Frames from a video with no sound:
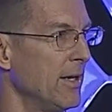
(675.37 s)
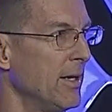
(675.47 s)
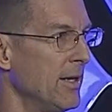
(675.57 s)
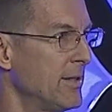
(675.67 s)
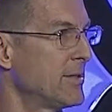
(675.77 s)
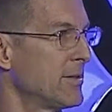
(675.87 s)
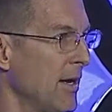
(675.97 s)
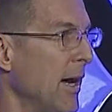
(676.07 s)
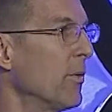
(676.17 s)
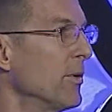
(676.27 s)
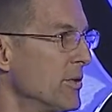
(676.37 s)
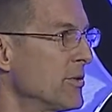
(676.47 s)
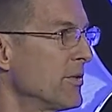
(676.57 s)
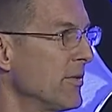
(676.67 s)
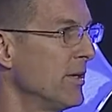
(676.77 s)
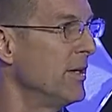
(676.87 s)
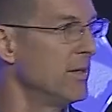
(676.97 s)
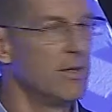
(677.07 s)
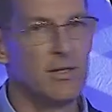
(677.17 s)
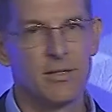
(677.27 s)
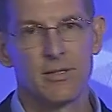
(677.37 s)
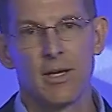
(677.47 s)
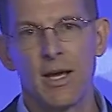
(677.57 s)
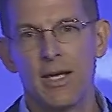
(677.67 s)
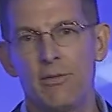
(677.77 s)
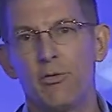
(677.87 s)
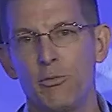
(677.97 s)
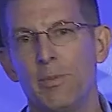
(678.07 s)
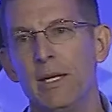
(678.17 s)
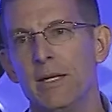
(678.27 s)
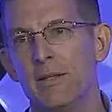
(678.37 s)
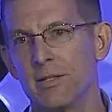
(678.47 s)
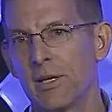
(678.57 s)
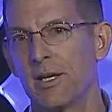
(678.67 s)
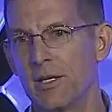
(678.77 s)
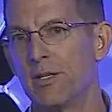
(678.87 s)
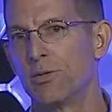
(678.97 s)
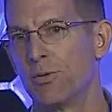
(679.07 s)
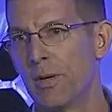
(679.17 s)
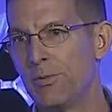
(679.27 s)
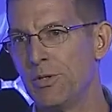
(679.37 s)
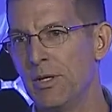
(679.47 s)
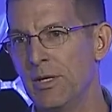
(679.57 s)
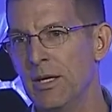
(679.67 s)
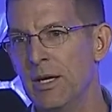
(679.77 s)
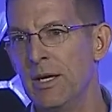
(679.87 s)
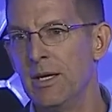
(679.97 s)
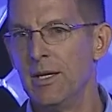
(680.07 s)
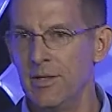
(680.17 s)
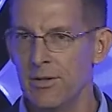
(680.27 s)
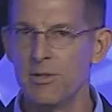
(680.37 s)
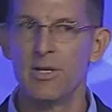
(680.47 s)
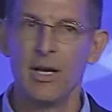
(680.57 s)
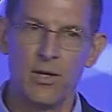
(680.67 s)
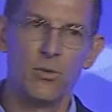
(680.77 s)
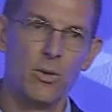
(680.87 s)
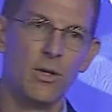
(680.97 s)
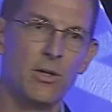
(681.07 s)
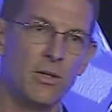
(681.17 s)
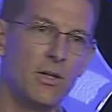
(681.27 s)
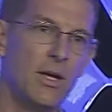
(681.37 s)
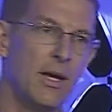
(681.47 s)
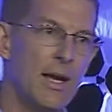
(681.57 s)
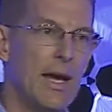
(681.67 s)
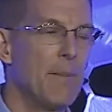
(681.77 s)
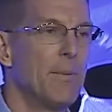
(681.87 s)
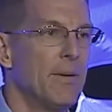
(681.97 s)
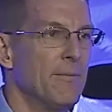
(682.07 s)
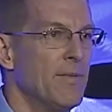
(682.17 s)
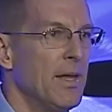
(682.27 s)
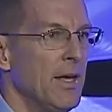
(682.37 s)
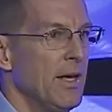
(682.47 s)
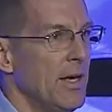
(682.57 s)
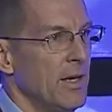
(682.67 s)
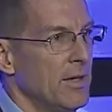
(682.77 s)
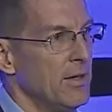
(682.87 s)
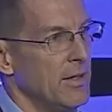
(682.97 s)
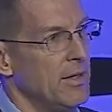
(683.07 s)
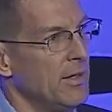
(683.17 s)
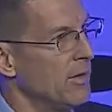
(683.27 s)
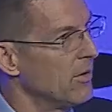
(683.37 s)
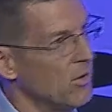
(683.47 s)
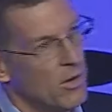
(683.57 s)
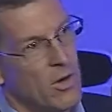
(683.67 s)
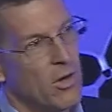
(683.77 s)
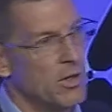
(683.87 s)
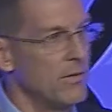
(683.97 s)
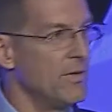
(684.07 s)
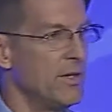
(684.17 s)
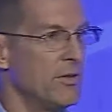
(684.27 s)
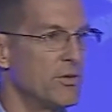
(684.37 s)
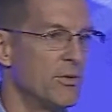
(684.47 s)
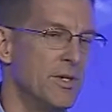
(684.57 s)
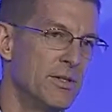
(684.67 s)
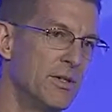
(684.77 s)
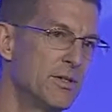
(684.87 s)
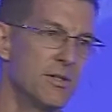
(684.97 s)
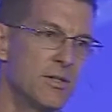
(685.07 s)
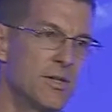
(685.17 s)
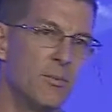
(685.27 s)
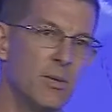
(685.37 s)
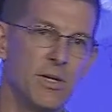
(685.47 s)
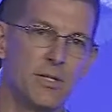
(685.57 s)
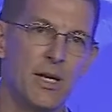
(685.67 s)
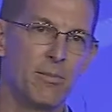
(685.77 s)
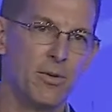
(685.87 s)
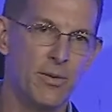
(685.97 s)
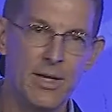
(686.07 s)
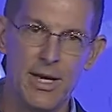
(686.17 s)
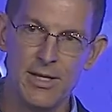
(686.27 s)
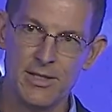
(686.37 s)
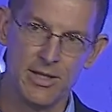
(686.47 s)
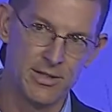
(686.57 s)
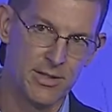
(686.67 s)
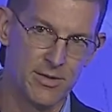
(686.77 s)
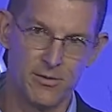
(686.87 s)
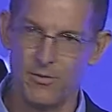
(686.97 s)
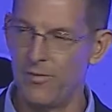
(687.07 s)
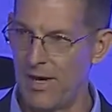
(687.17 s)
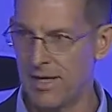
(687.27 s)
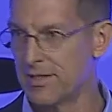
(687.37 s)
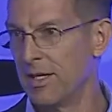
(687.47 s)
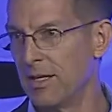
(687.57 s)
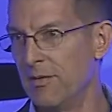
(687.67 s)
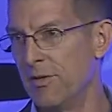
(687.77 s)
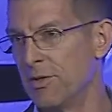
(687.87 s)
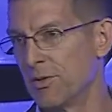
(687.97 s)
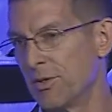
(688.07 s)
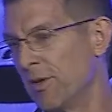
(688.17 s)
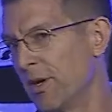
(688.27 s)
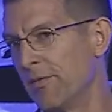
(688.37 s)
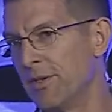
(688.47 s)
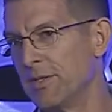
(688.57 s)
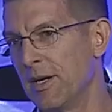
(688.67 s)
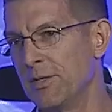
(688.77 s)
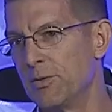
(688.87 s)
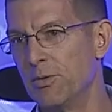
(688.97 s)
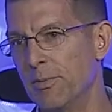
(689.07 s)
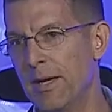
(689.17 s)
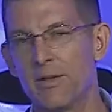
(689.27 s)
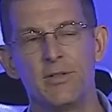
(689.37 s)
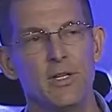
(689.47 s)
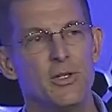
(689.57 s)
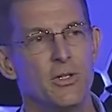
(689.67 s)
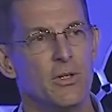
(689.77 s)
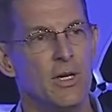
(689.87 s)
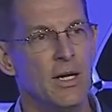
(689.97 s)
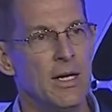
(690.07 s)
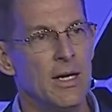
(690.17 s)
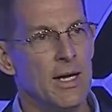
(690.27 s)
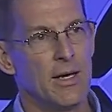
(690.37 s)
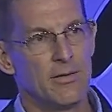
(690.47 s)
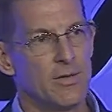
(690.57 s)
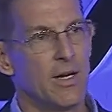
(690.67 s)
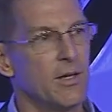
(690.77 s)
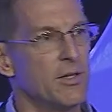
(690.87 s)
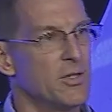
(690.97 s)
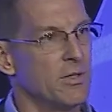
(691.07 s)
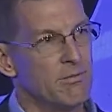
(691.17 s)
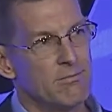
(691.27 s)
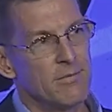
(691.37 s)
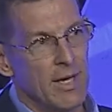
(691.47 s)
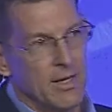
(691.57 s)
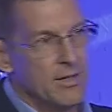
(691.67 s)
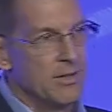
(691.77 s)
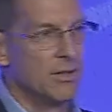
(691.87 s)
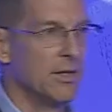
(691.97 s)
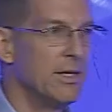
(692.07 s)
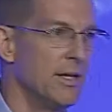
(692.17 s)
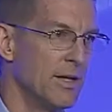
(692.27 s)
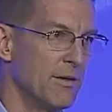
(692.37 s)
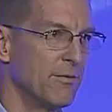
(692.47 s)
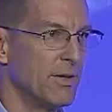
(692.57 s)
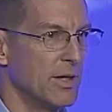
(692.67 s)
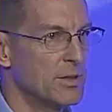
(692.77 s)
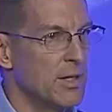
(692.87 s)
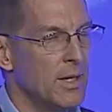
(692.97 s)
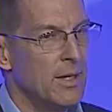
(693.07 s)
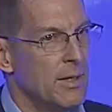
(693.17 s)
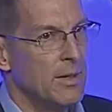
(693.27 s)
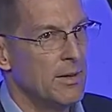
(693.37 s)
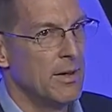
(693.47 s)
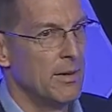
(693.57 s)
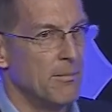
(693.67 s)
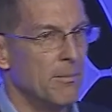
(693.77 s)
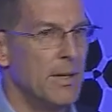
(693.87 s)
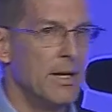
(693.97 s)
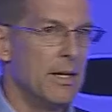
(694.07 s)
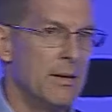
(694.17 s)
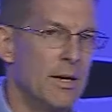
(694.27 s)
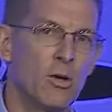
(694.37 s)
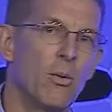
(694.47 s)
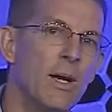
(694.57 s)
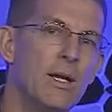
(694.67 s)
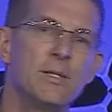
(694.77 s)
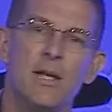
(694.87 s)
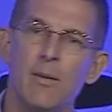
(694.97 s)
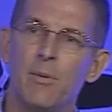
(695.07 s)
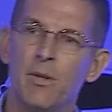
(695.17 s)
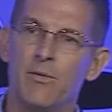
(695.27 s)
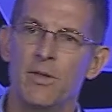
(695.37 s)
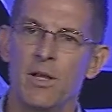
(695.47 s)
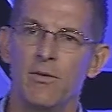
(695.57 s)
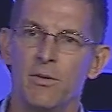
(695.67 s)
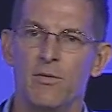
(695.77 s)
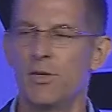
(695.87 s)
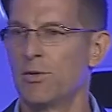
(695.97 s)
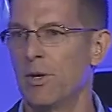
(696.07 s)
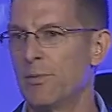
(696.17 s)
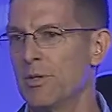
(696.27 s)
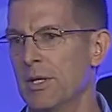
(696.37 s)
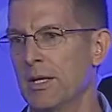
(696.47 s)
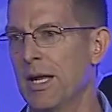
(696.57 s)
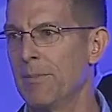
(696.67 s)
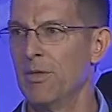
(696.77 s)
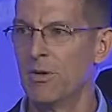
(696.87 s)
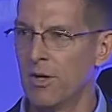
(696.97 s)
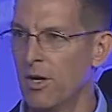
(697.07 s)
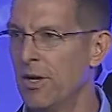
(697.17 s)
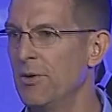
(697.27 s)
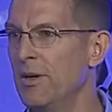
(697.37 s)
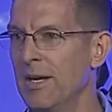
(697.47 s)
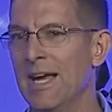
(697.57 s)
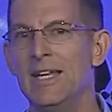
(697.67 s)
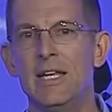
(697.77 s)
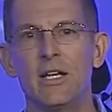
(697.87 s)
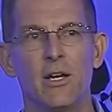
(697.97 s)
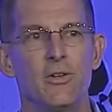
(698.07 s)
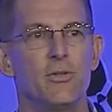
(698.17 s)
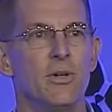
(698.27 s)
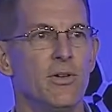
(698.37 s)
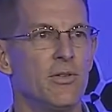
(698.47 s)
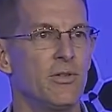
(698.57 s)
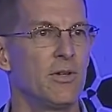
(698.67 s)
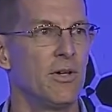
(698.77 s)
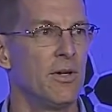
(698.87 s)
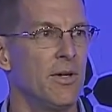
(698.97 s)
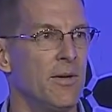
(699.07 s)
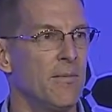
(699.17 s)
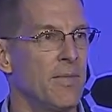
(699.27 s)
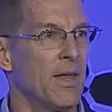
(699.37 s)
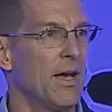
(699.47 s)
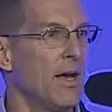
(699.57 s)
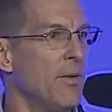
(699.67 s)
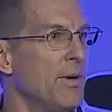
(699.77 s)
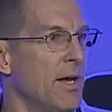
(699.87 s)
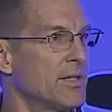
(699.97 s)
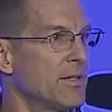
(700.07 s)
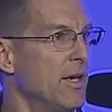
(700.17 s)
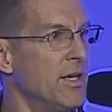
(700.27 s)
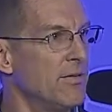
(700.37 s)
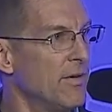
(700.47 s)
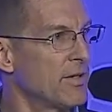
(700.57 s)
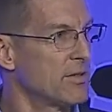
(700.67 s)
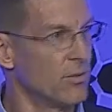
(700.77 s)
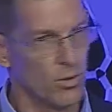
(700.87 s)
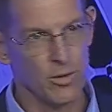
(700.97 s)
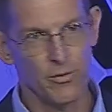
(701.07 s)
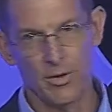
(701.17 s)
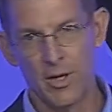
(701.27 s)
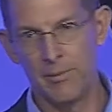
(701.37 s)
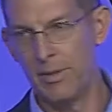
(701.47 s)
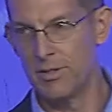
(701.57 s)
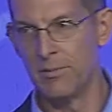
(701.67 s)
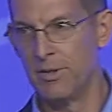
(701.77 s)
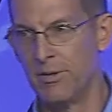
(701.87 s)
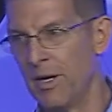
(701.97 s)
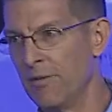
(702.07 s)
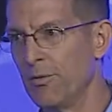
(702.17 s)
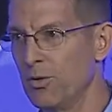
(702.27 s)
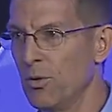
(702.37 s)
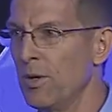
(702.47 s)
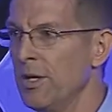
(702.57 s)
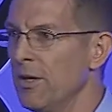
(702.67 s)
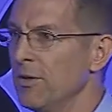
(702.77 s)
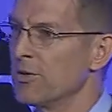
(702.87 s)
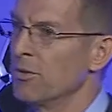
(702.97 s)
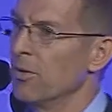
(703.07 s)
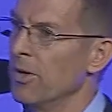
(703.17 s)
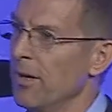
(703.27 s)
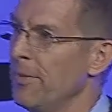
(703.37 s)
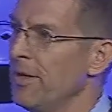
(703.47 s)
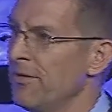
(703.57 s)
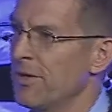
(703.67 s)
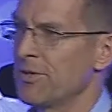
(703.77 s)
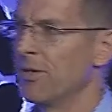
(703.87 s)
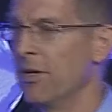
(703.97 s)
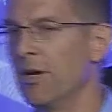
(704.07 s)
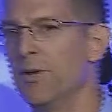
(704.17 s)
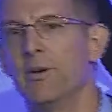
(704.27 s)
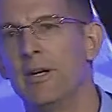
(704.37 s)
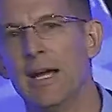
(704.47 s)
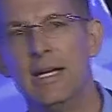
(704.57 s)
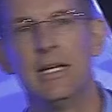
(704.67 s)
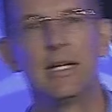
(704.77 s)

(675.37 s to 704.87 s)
It's ours. This kind of speed and this kind of disruption is and will happen, and in all of the industries. And this is a simple example. And Reed Hastings is a fascinating individual. Started off as a high school math teacher out of college and got into leading Netflix. But a great example of the level of disruption that can happen. They're in 190 countries. I would ask any of us that work for companies that have been around for 20 years or more, how many of us are in 190